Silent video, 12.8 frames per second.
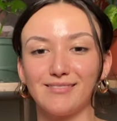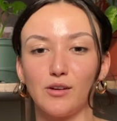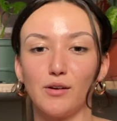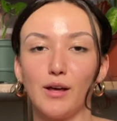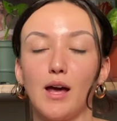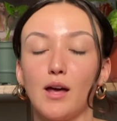
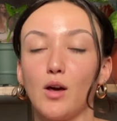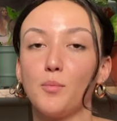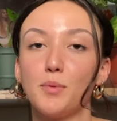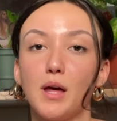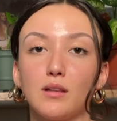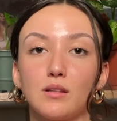Okay, I
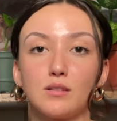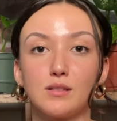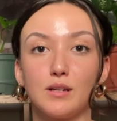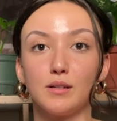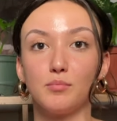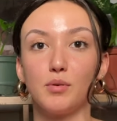hope that looks
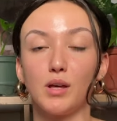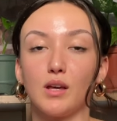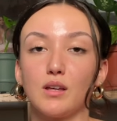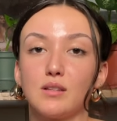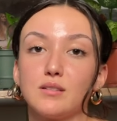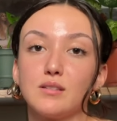good
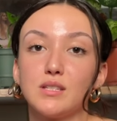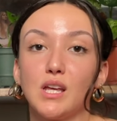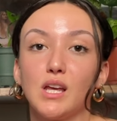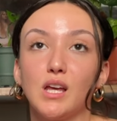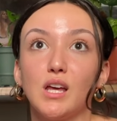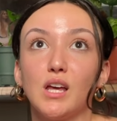because
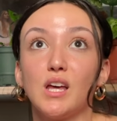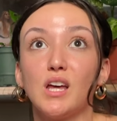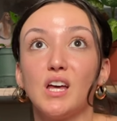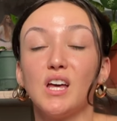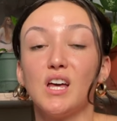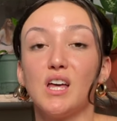
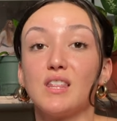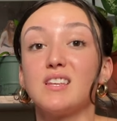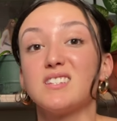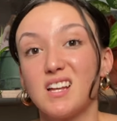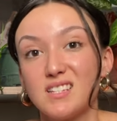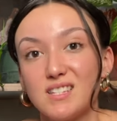the
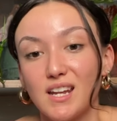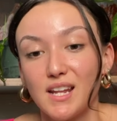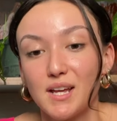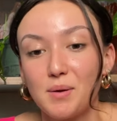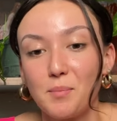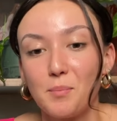sun's
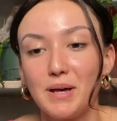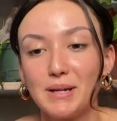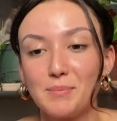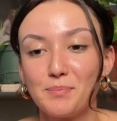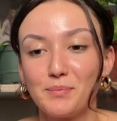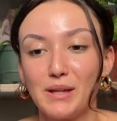setting. But
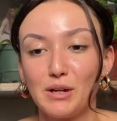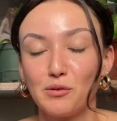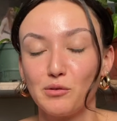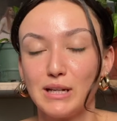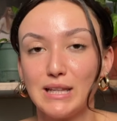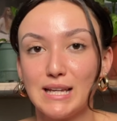I
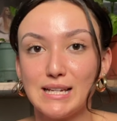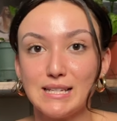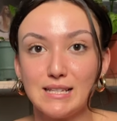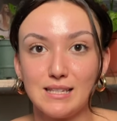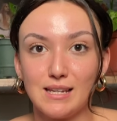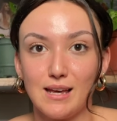
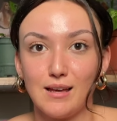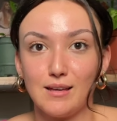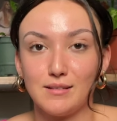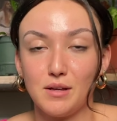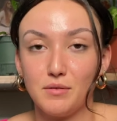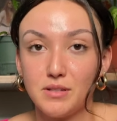realized
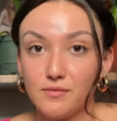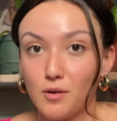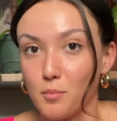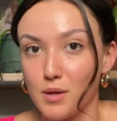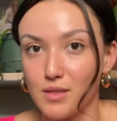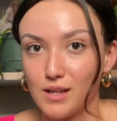as I was
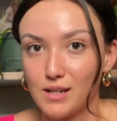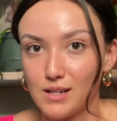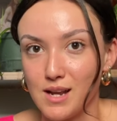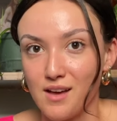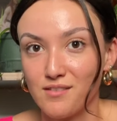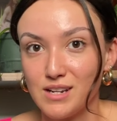filming that I
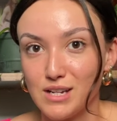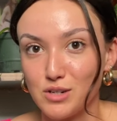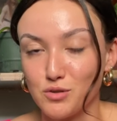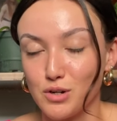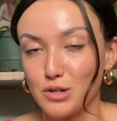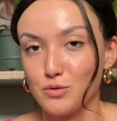didn't have an
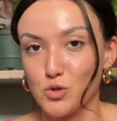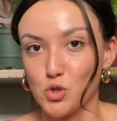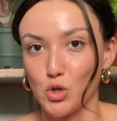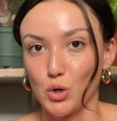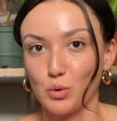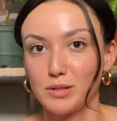intro,
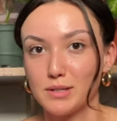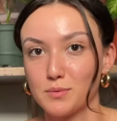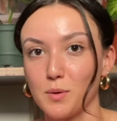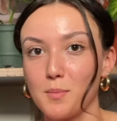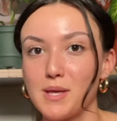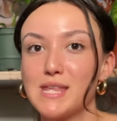so this
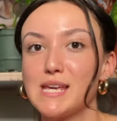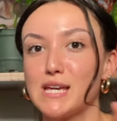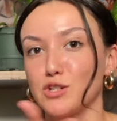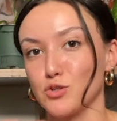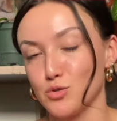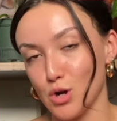will be the
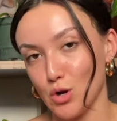intro.